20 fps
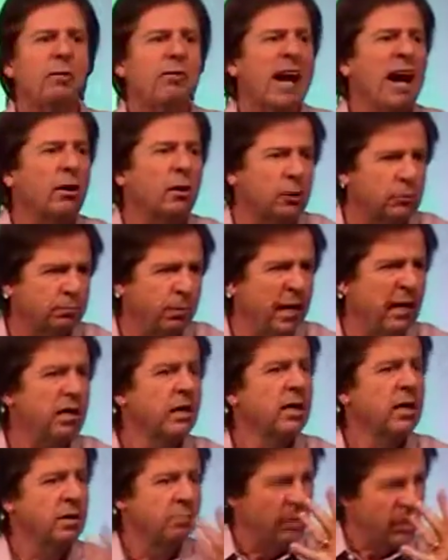of outer space.
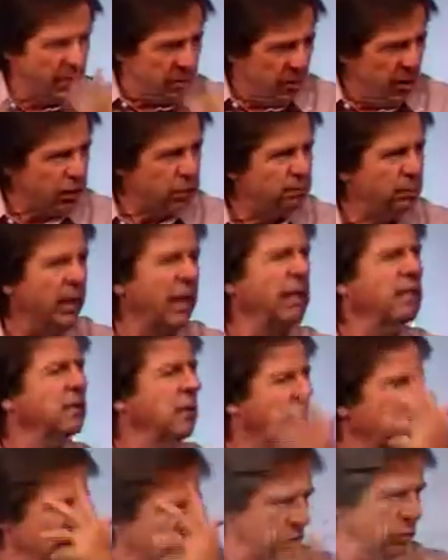But in this space,
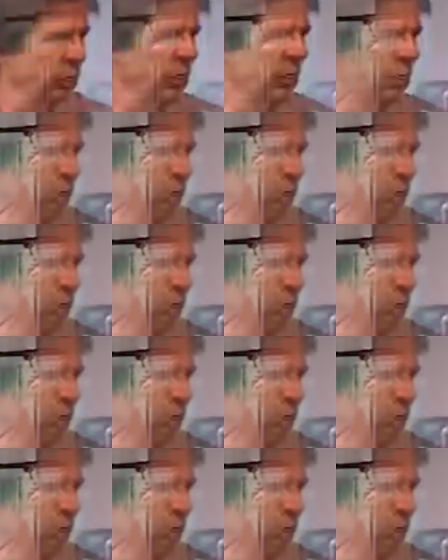this is the way it